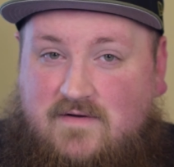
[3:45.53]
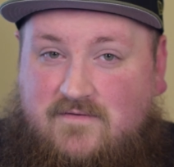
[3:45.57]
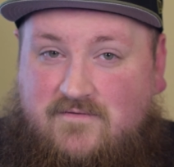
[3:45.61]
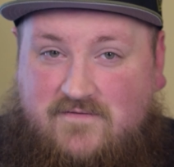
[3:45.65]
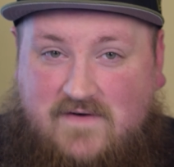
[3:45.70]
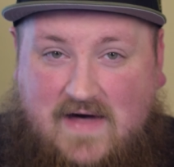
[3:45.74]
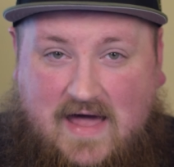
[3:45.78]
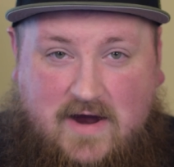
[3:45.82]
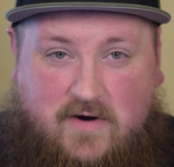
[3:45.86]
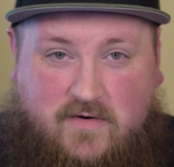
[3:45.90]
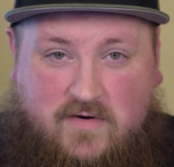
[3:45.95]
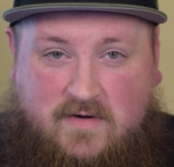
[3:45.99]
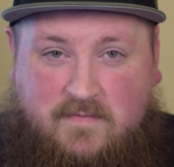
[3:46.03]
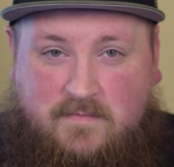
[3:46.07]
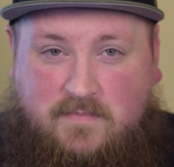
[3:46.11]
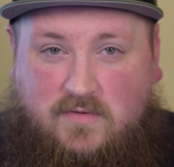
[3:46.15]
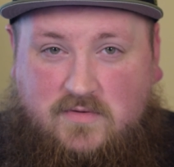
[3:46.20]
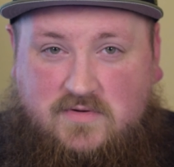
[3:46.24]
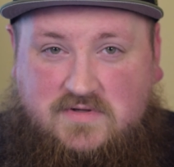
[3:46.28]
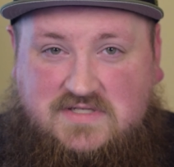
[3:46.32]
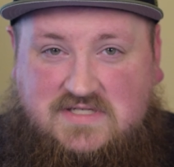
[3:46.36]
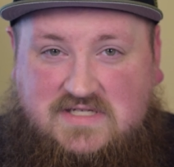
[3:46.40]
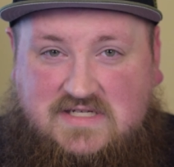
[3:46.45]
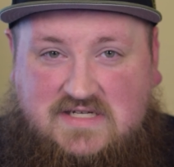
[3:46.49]
Fire
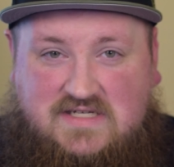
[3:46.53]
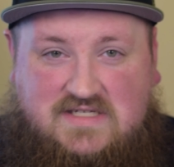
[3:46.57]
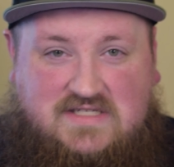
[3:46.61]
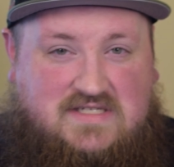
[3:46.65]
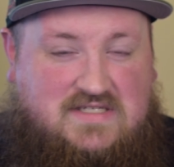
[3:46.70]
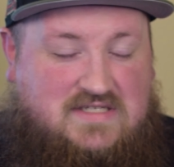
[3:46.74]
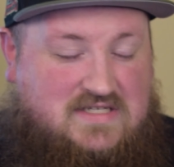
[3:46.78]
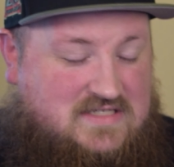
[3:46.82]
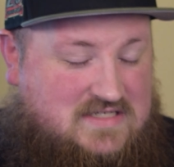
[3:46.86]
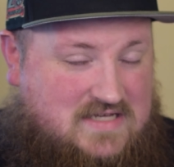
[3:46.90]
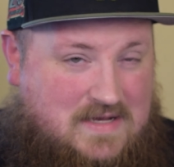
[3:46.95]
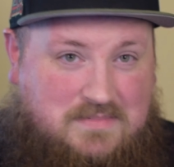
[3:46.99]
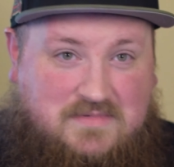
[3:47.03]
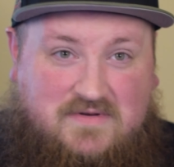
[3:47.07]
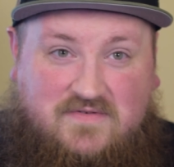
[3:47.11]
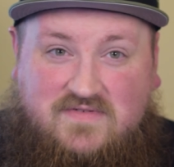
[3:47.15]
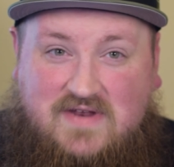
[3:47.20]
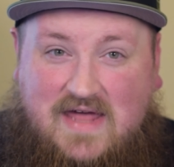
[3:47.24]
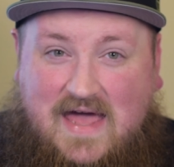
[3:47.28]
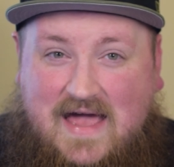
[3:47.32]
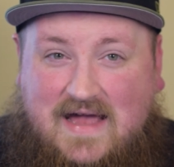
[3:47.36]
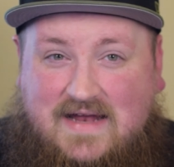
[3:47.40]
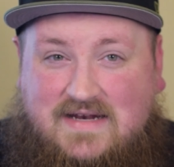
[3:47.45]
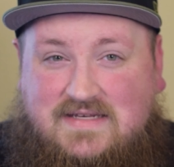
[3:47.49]
impulses, deceptive
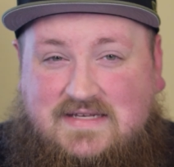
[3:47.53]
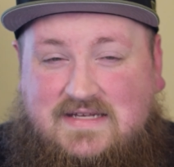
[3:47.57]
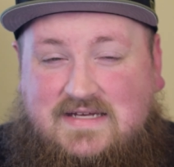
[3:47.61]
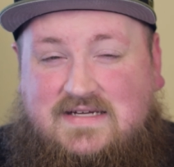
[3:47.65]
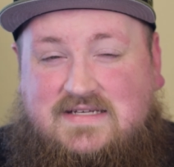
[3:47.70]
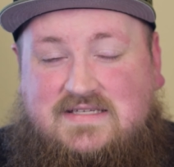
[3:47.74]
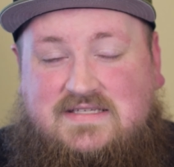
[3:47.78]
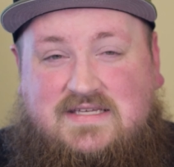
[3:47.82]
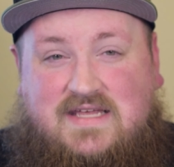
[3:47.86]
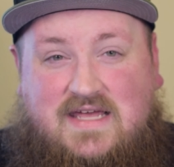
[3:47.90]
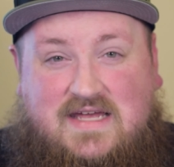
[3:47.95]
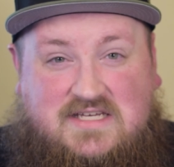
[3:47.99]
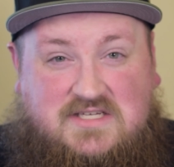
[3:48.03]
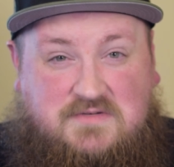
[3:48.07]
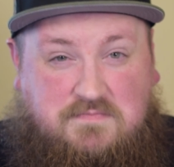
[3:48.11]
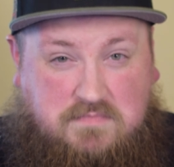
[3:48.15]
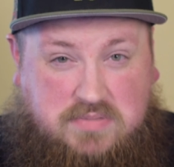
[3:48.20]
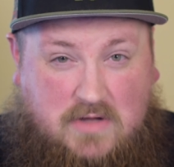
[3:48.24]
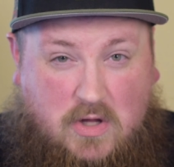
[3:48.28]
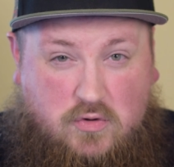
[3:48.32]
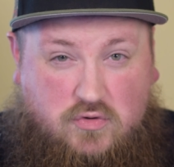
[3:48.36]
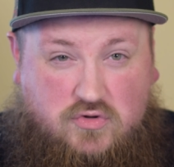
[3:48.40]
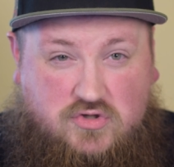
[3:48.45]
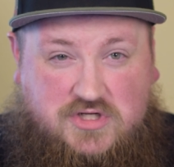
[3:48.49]
tactics,
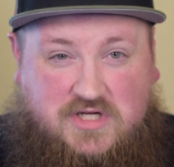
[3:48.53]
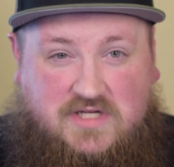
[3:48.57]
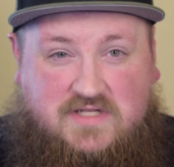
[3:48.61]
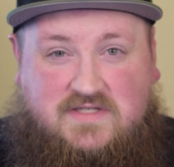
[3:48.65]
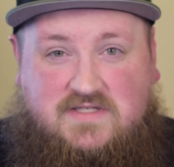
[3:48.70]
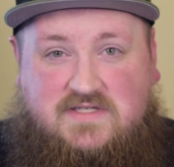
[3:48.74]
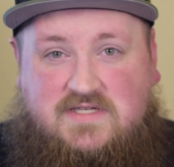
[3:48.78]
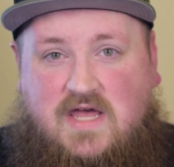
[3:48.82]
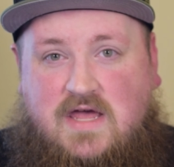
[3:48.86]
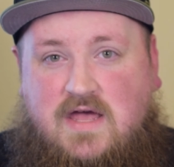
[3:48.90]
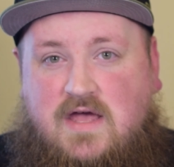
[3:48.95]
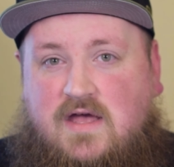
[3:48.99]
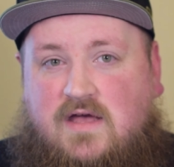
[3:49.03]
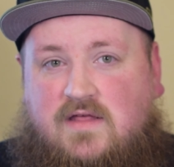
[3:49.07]
explosions,